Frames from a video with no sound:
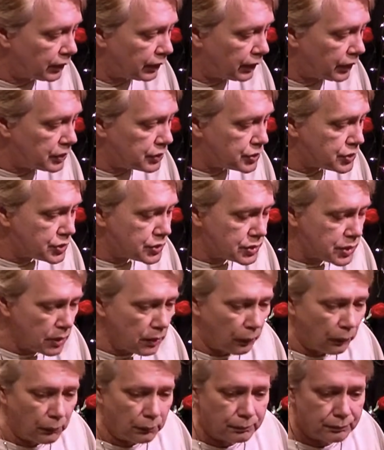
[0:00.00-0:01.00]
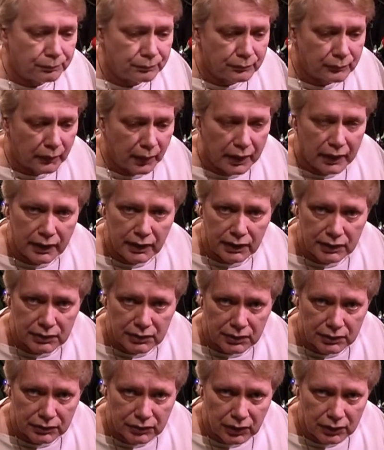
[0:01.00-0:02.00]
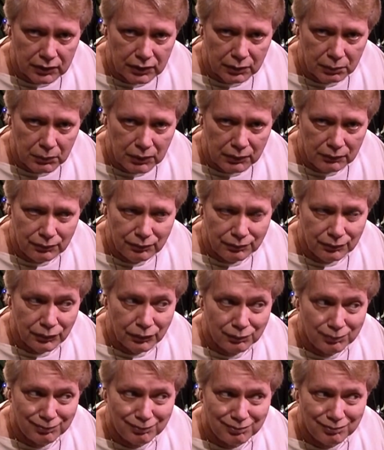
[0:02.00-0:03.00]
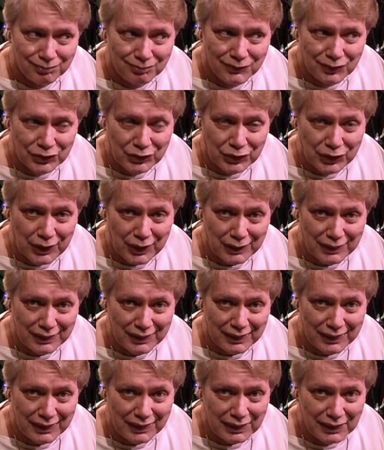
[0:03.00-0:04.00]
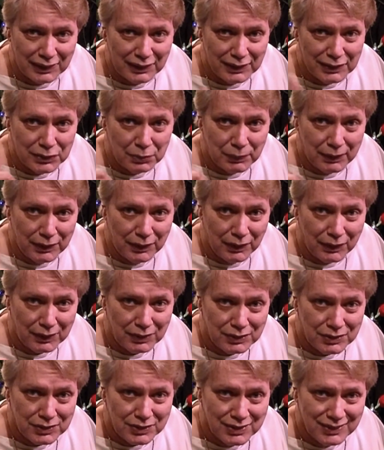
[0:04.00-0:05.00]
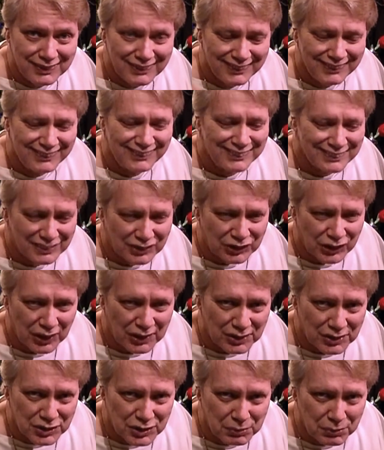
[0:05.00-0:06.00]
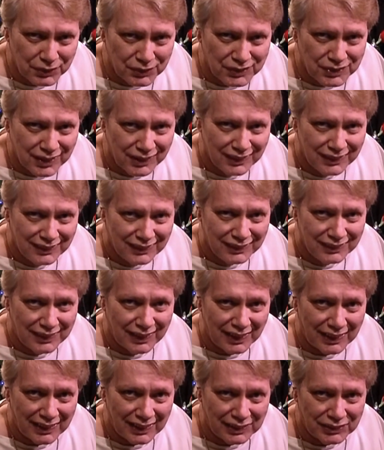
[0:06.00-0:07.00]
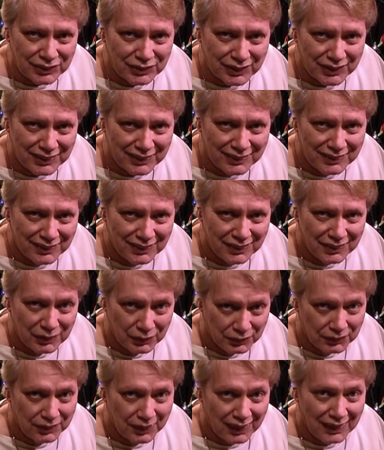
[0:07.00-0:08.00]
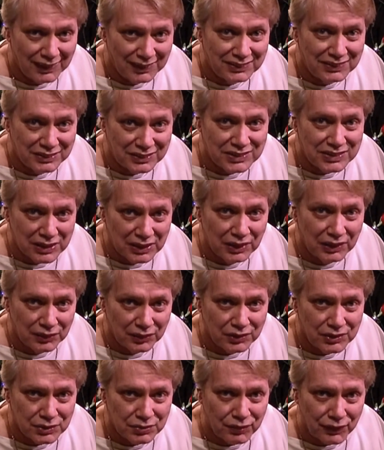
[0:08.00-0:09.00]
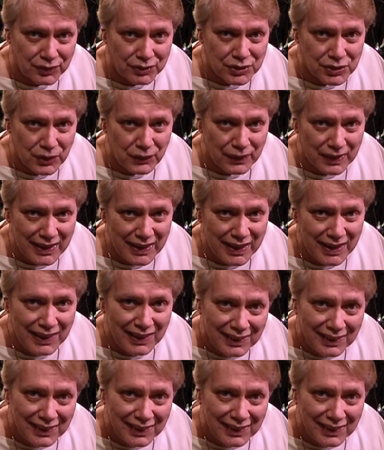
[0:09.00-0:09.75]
So, ladies and gentlemen, did you get the ESP cards? Did you get your symbols? How'd you do? Yeah, did you see those first three?